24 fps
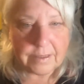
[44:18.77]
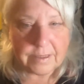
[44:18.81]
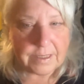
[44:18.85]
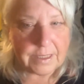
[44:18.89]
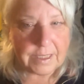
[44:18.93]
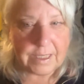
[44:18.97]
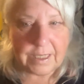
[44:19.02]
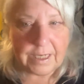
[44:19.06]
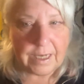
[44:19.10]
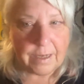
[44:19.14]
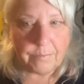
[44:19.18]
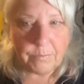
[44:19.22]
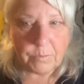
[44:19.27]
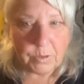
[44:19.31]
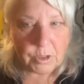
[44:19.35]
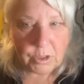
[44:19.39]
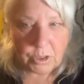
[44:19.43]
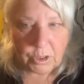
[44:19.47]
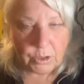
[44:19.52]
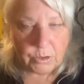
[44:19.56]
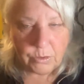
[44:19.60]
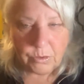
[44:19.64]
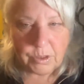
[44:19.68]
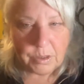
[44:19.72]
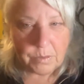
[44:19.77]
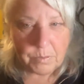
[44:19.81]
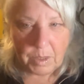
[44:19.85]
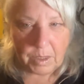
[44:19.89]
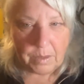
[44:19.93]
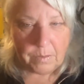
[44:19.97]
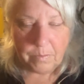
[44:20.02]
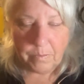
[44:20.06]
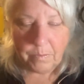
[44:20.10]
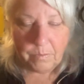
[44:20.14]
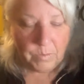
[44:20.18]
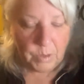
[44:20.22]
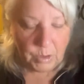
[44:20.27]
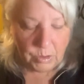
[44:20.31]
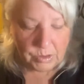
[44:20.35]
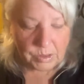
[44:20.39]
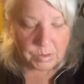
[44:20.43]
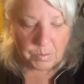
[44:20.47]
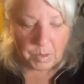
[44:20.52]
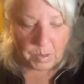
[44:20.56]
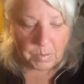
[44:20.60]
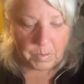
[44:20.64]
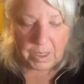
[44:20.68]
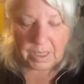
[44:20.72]
just losing my
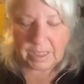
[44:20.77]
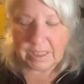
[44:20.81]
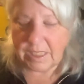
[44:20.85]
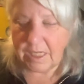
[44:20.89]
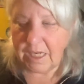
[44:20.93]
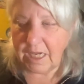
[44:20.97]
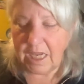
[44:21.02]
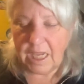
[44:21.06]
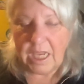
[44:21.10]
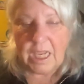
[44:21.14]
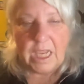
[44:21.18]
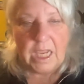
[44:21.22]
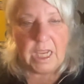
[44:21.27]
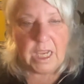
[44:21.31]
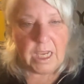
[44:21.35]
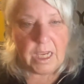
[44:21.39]
mind today.